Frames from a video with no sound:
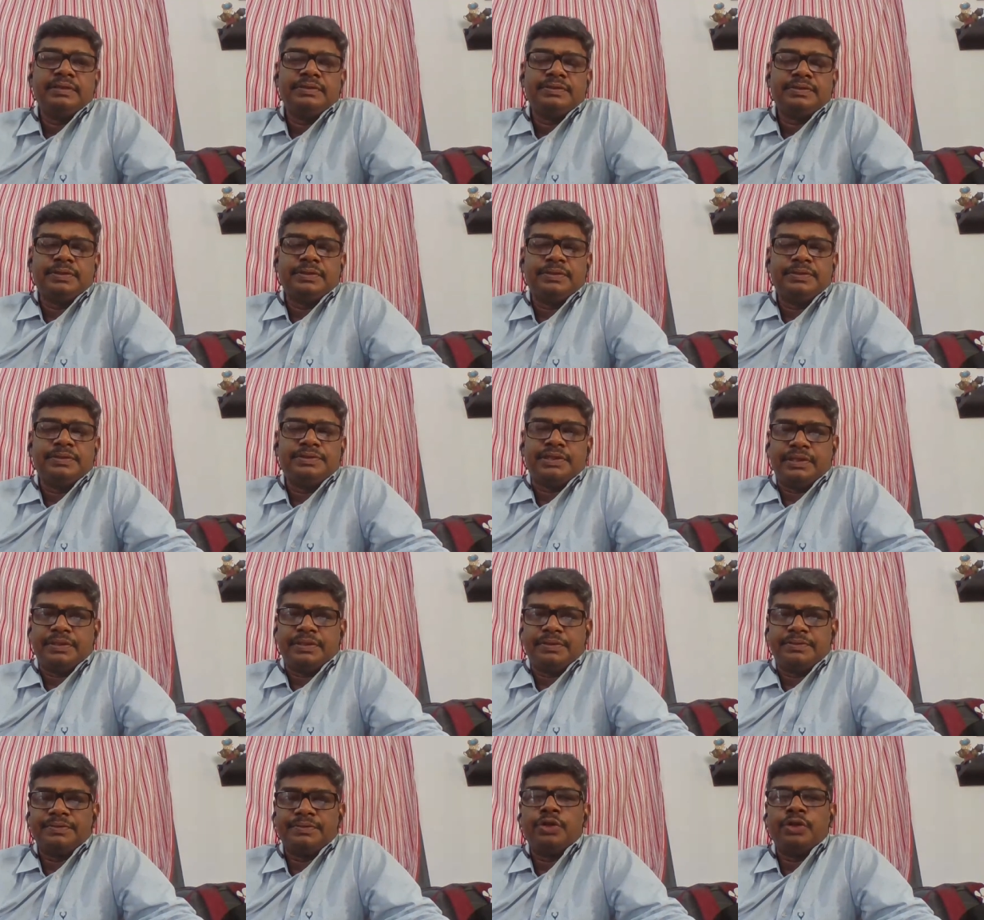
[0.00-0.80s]
So it's
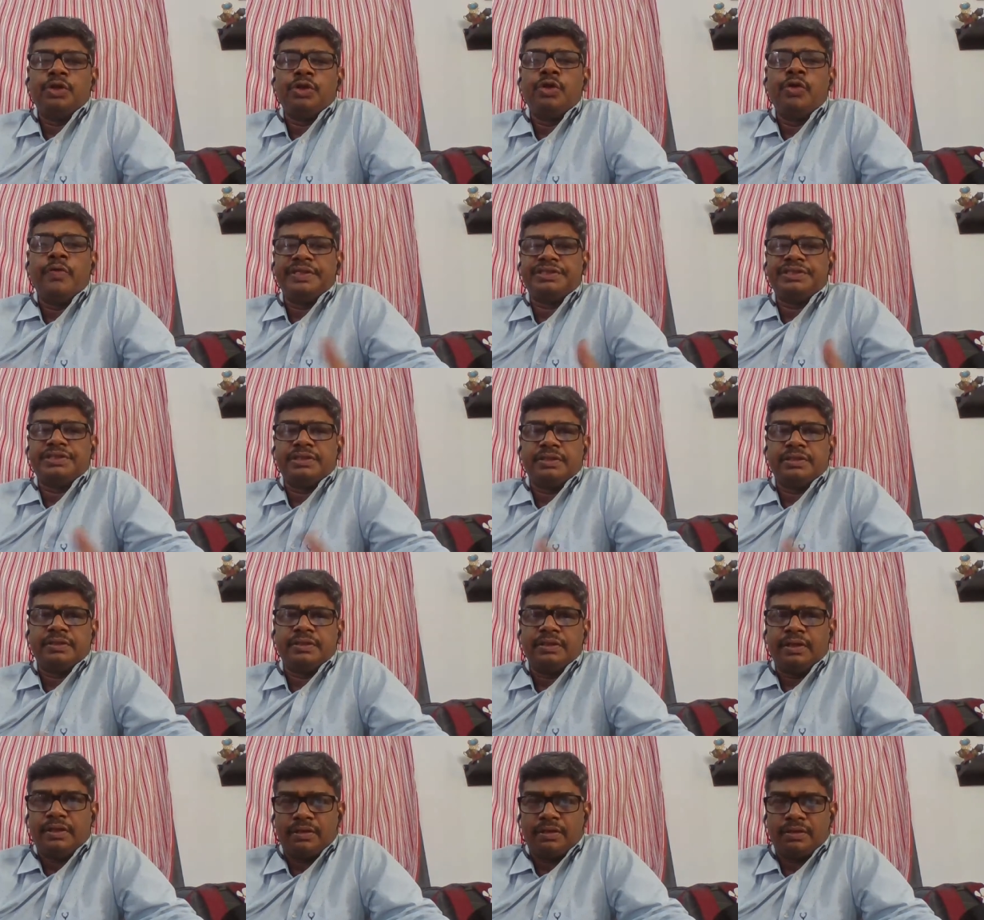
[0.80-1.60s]
an
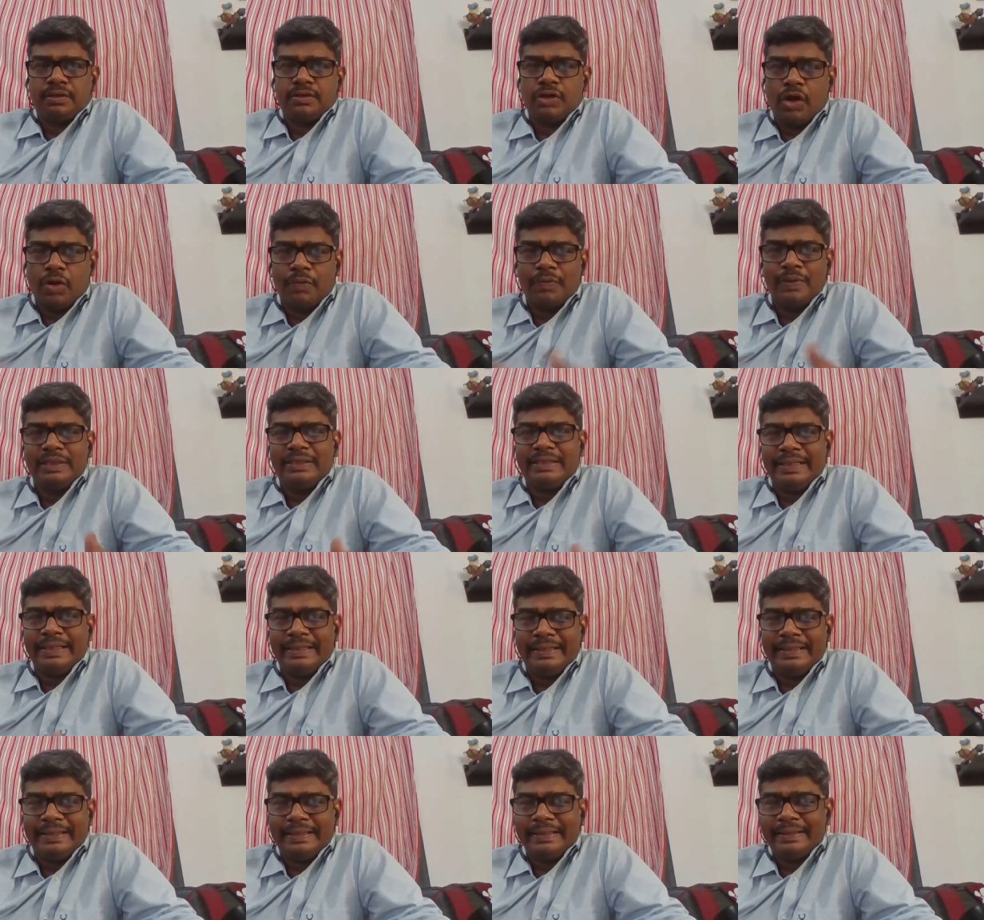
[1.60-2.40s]
innovation or novel
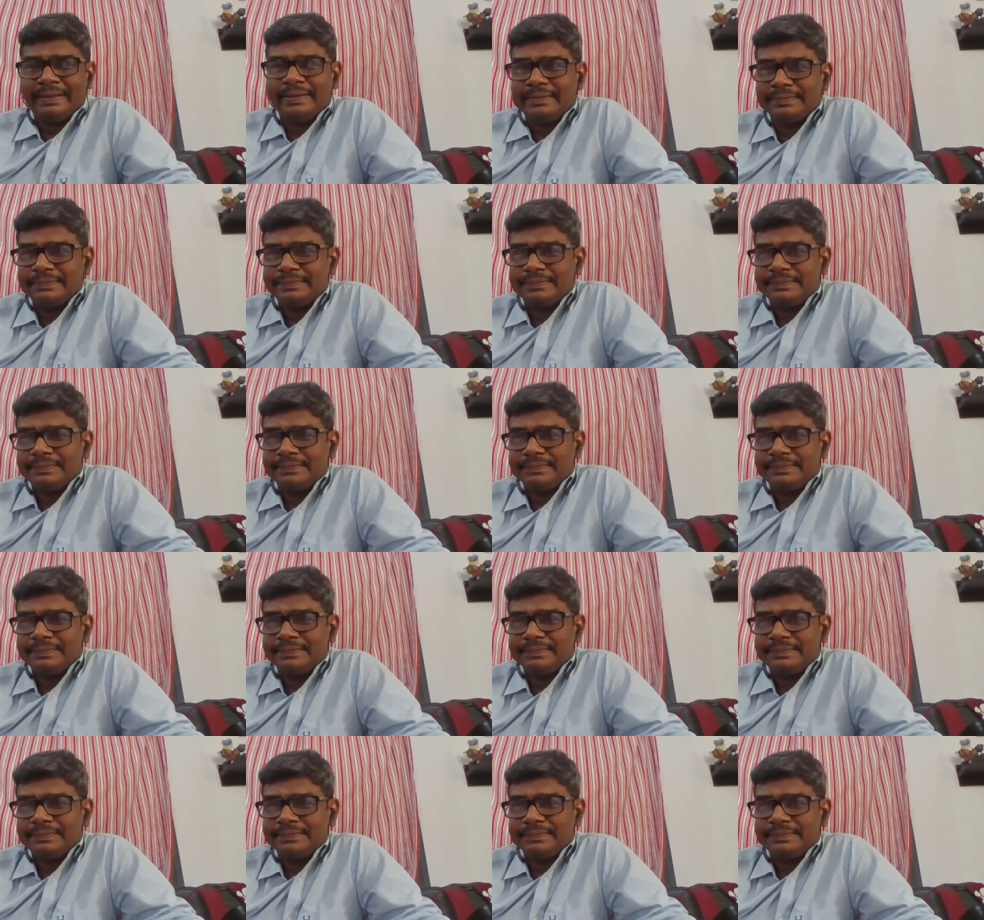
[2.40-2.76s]
thinking